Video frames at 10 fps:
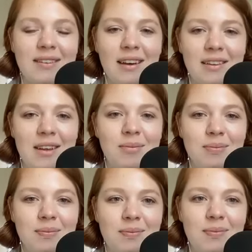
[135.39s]
and that's
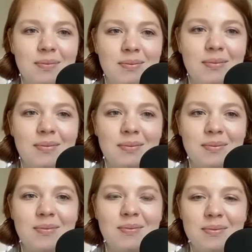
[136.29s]
like, like that's like
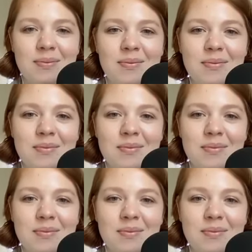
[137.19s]
rule